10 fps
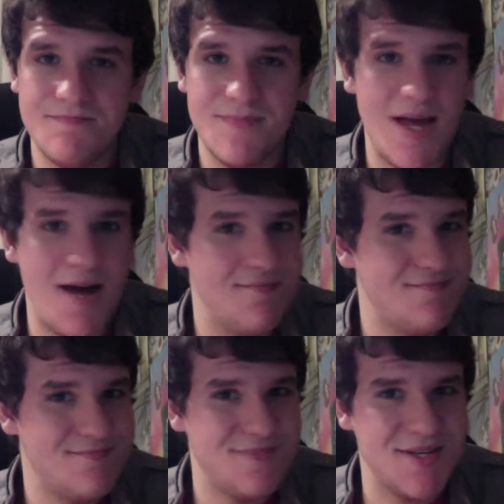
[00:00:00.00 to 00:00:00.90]
yeah,
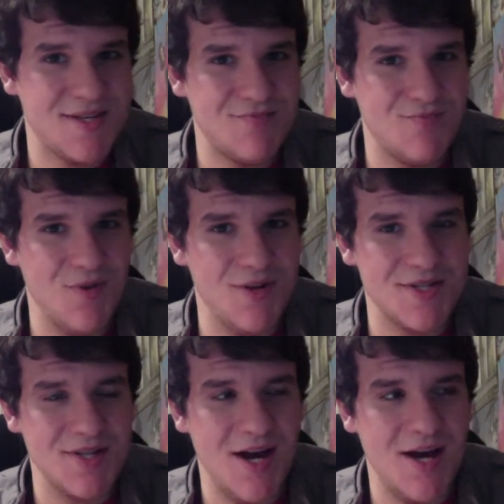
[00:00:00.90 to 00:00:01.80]
this was
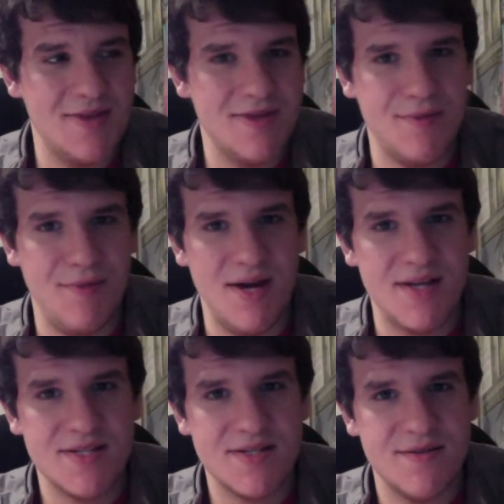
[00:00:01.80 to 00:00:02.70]
not the
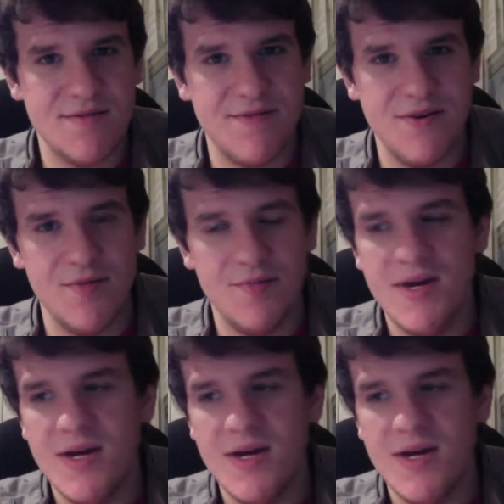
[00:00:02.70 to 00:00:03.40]
best film.